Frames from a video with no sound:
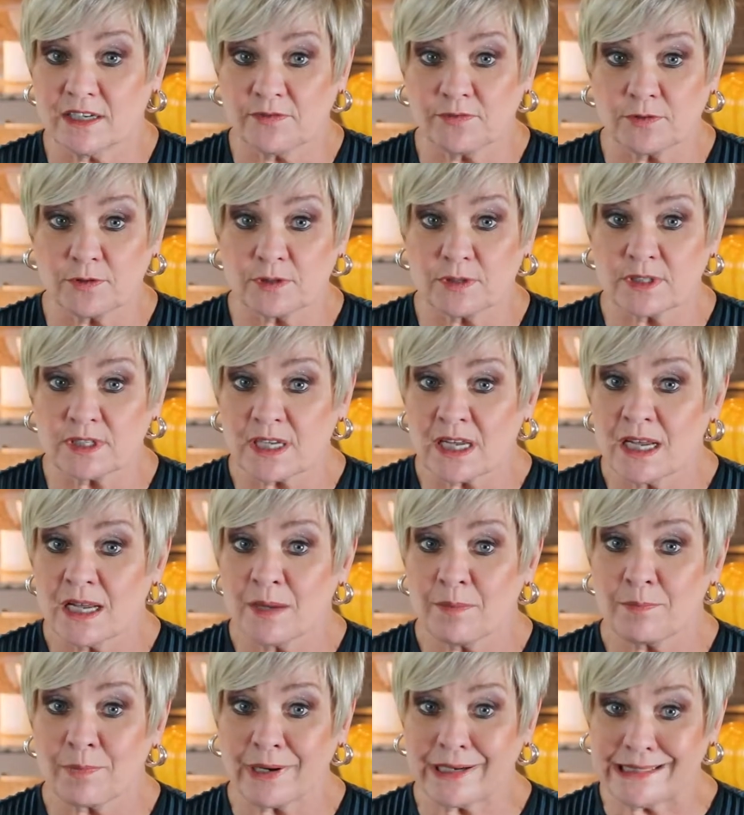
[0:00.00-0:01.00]
differs
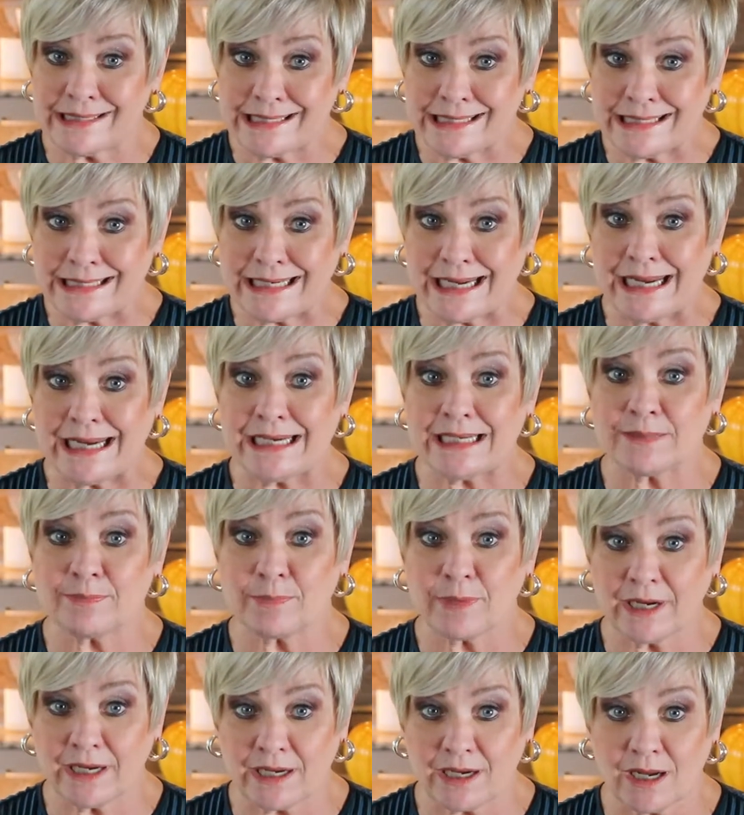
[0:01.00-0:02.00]
by state,
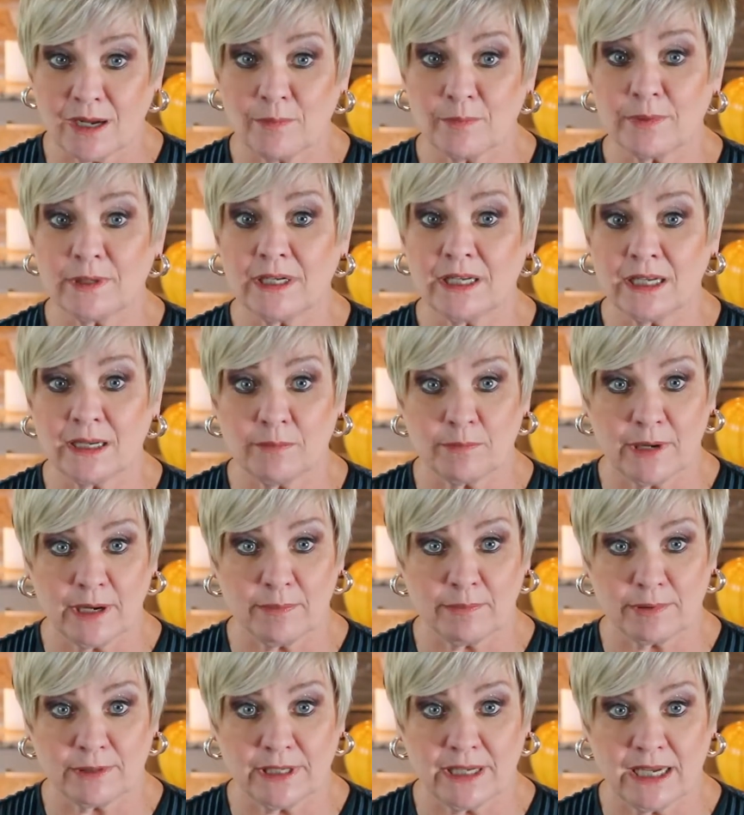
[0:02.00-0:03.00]
by company, and by
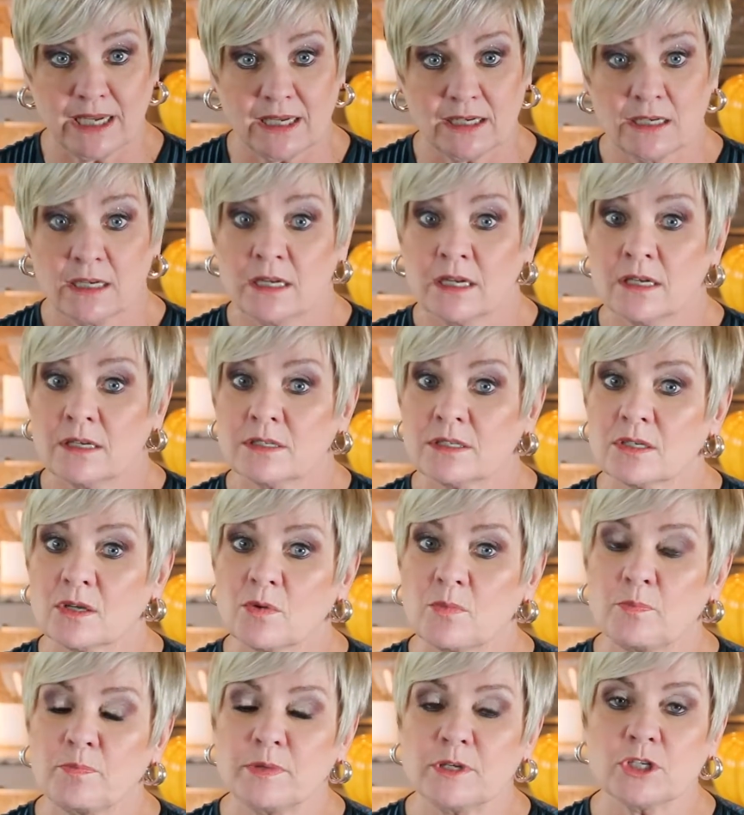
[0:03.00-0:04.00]
plan.
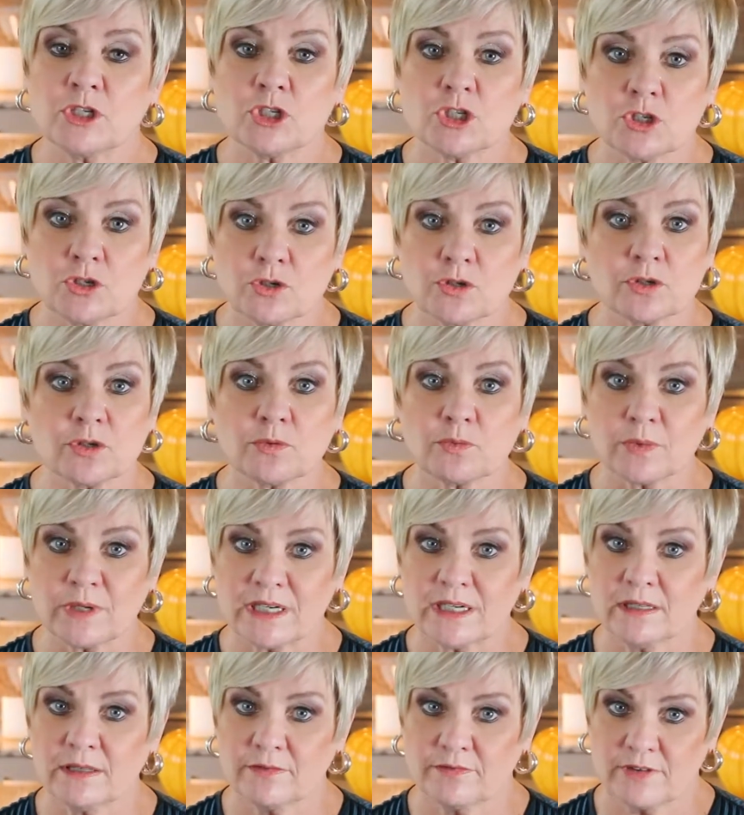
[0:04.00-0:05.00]
So be sure to
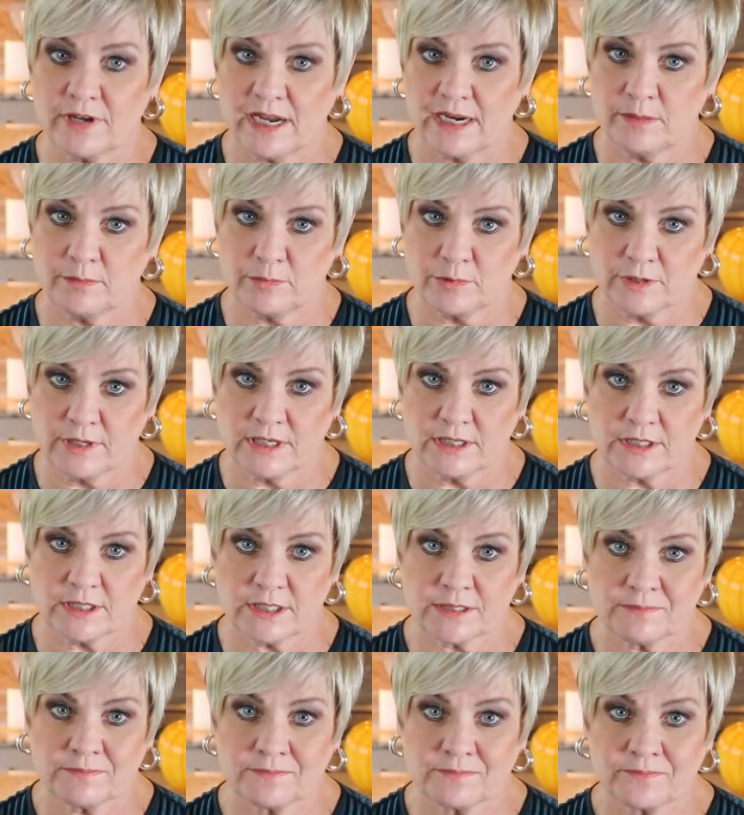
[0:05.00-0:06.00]
read the fine
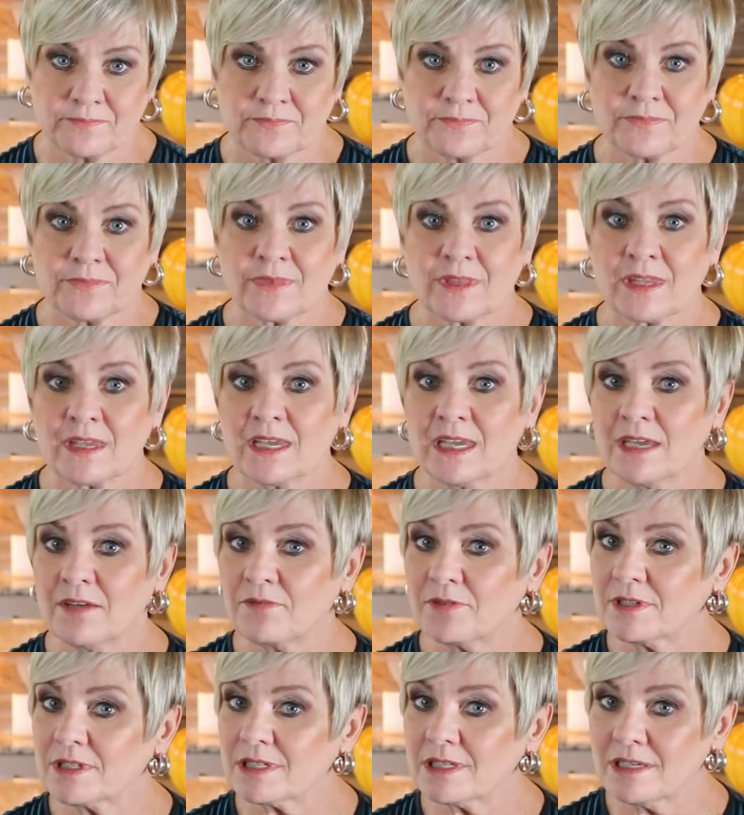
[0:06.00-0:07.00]
print.
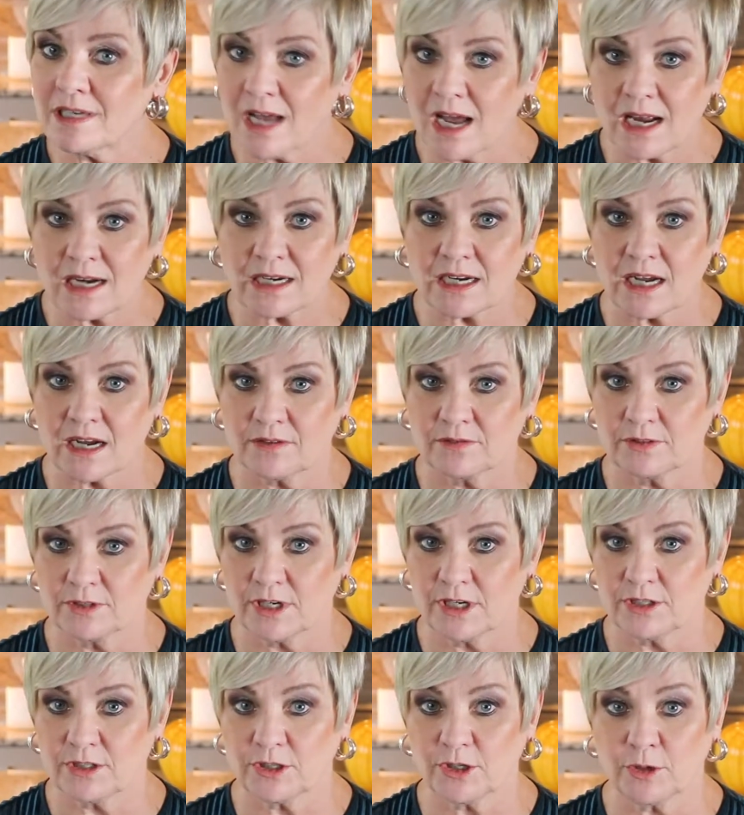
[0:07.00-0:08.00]
If it's not covered
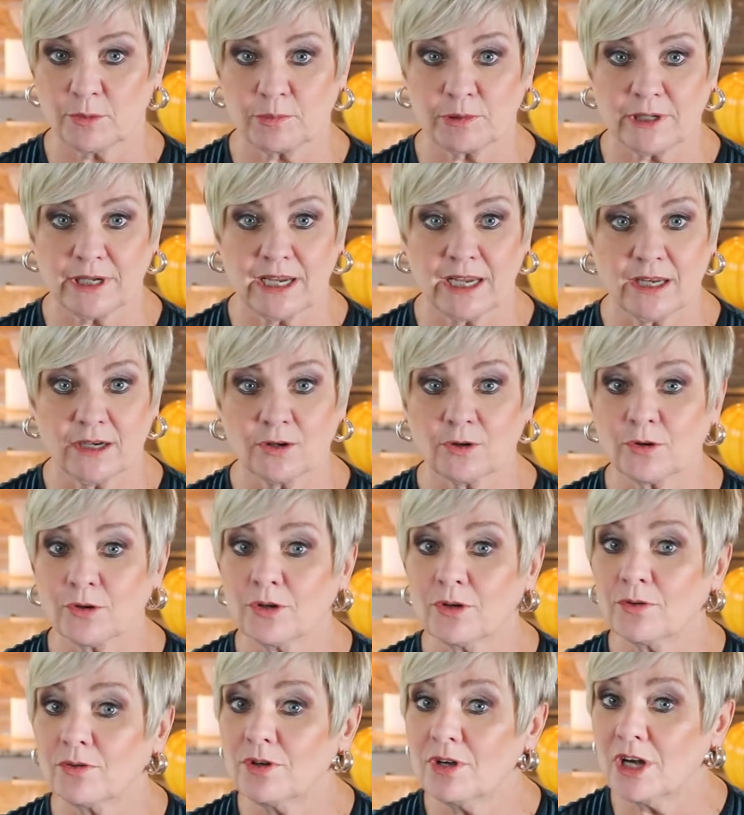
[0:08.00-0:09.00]
under your plan, or
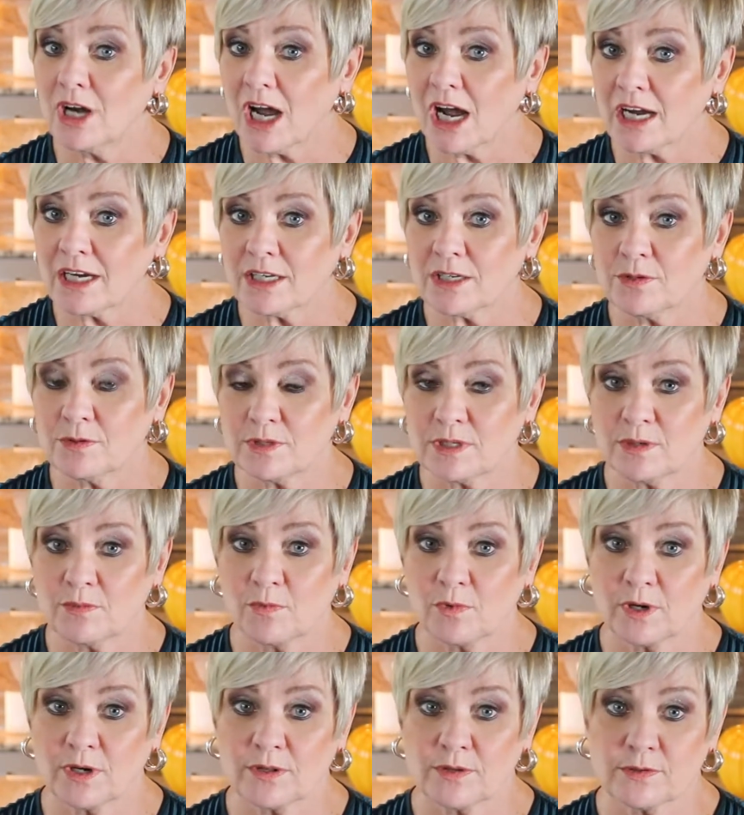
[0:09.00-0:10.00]
you're not using
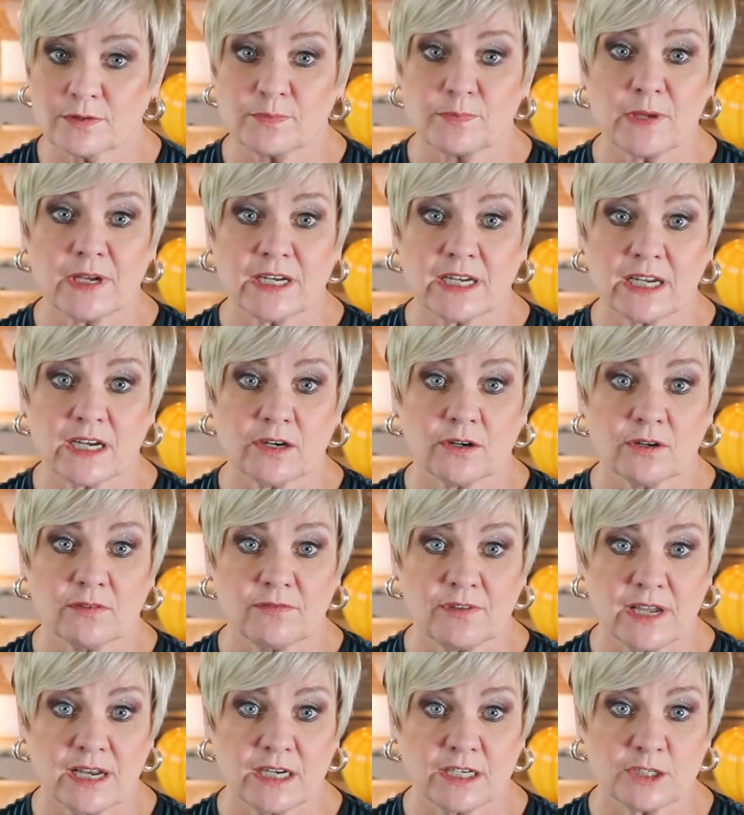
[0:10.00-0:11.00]
one of those Medicare
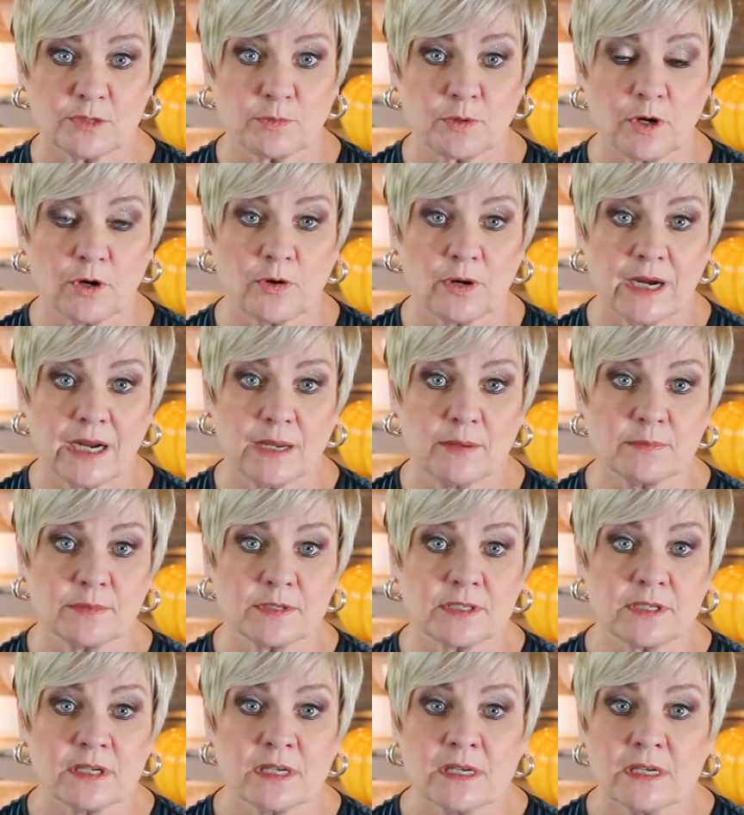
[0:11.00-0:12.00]
Advantage
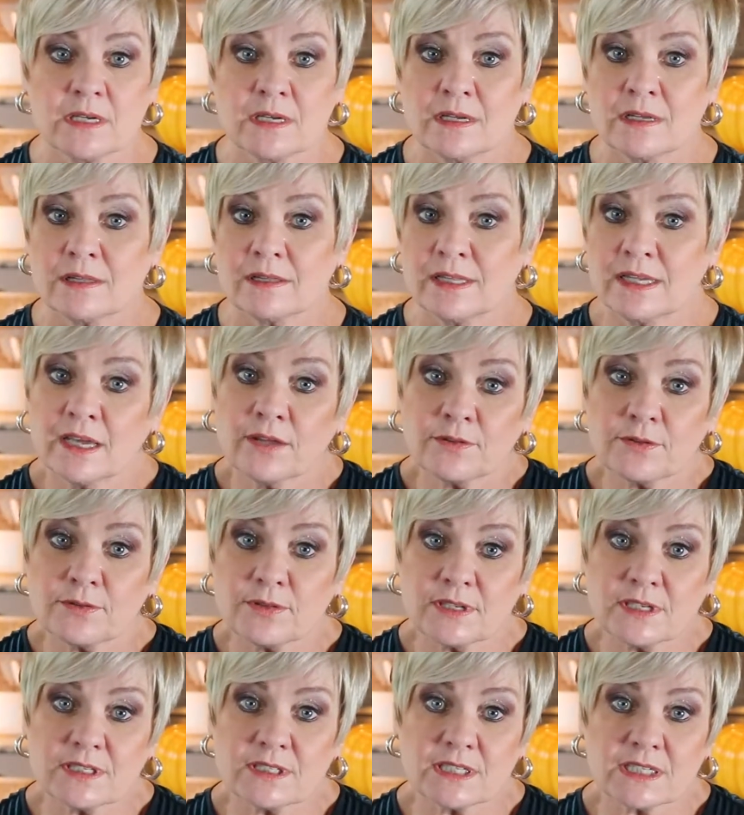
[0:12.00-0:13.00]
programs, the other
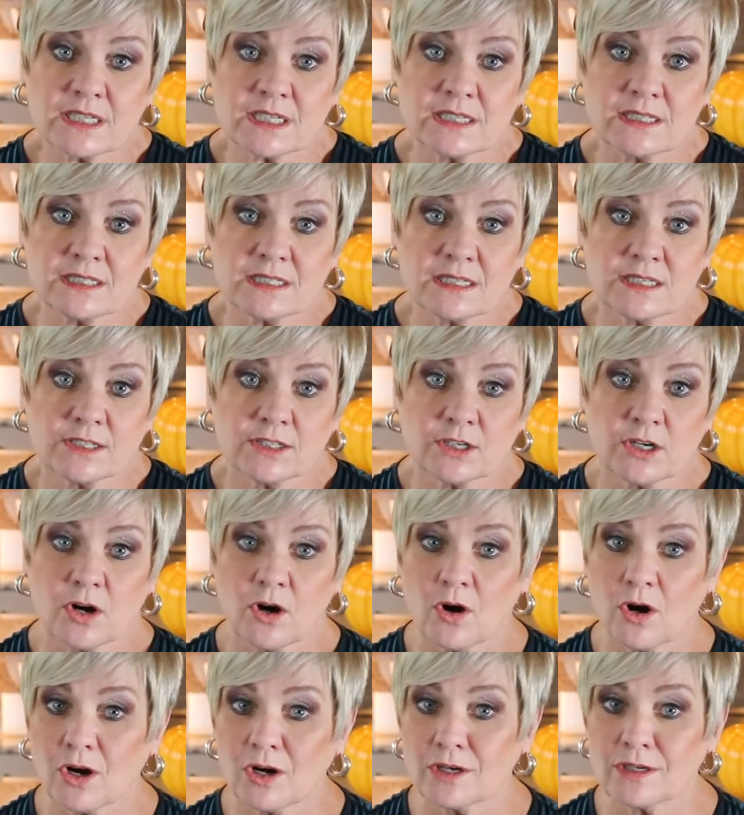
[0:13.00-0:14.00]
things to consider
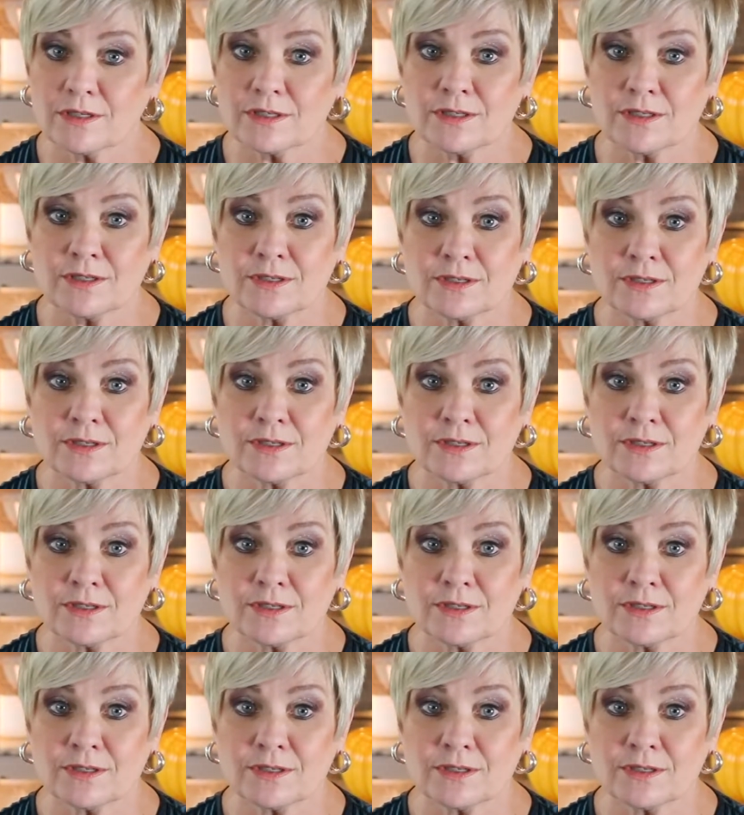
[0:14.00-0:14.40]
are,